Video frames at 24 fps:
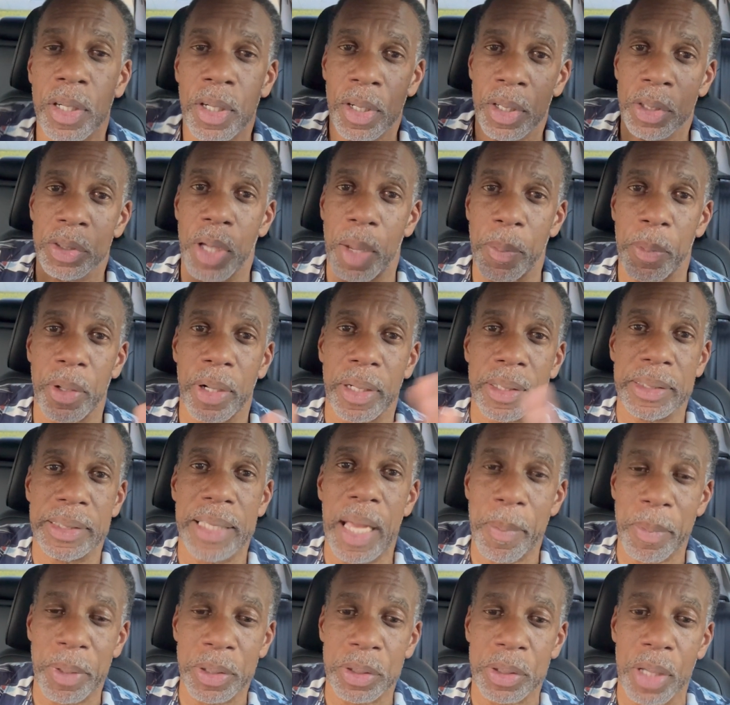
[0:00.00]
So I'm going to
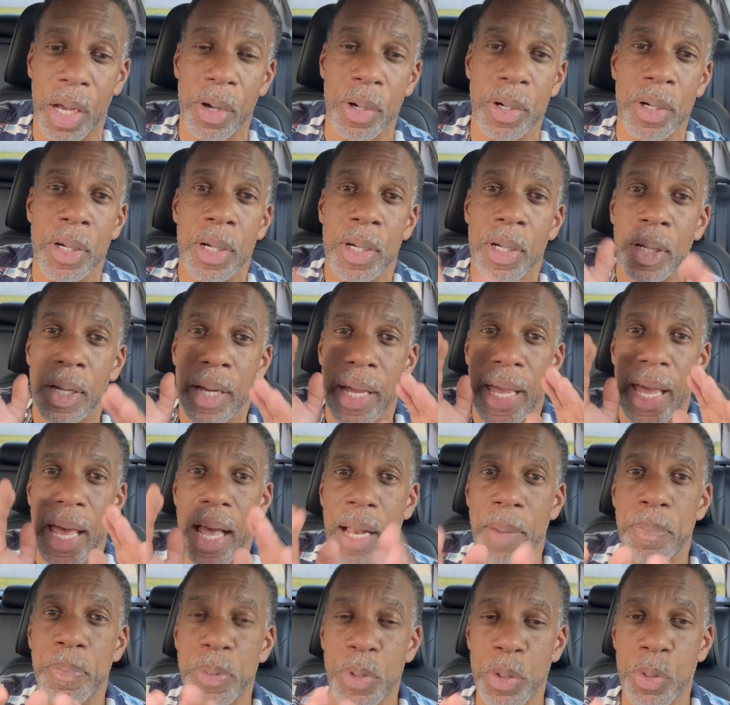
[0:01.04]
demonstrate, I'm going to
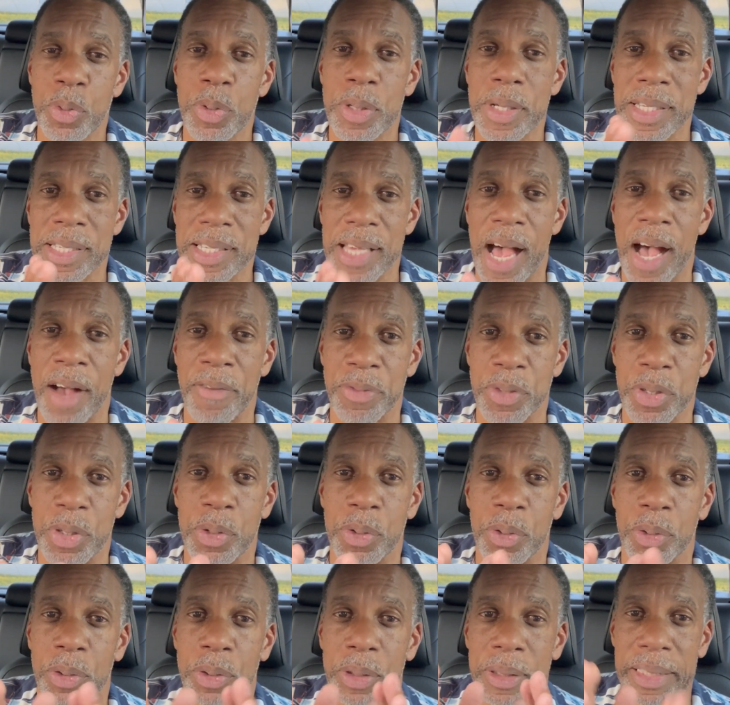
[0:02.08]
help you this
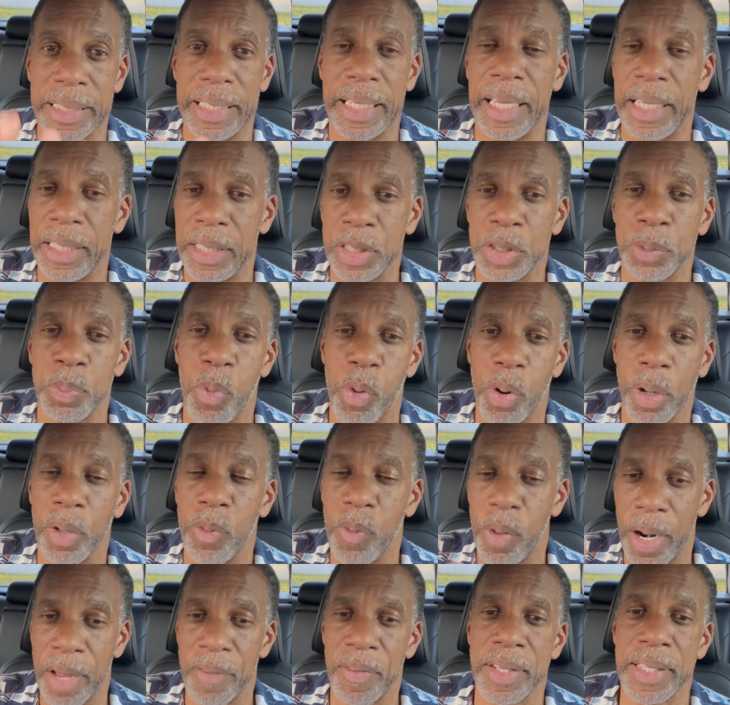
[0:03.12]
afternoon, today, this morning,
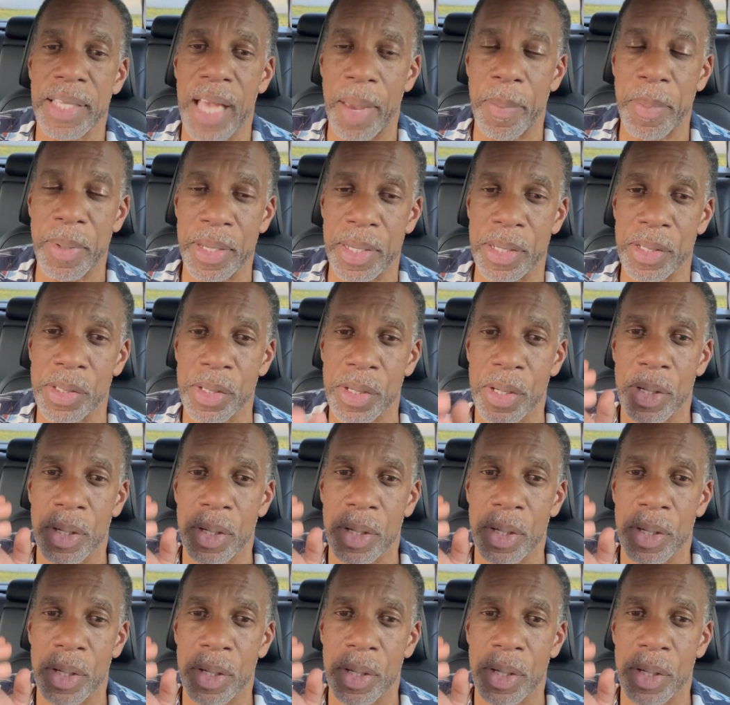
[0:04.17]
whatever time it is,